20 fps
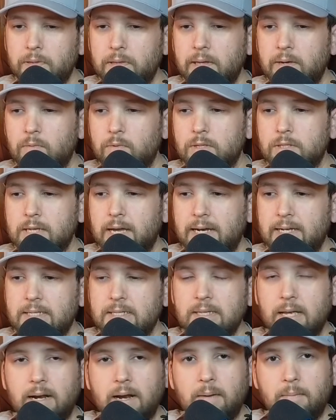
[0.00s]
that was kind of
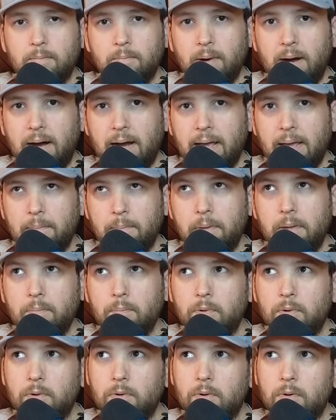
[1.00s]
set up by
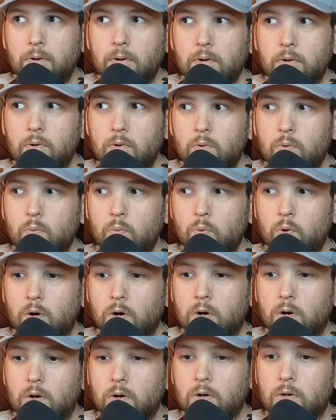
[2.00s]
people who
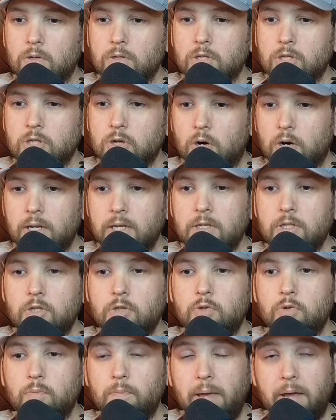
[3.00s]
were starting
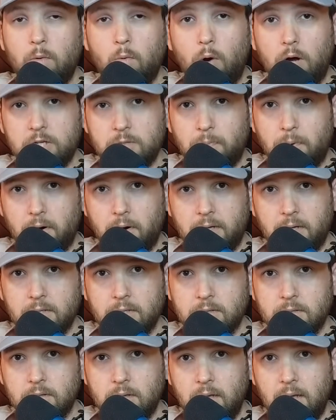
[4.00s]
to make watch
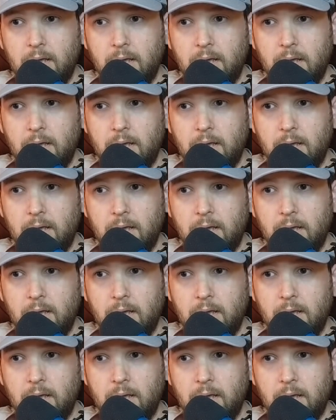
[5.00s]
parties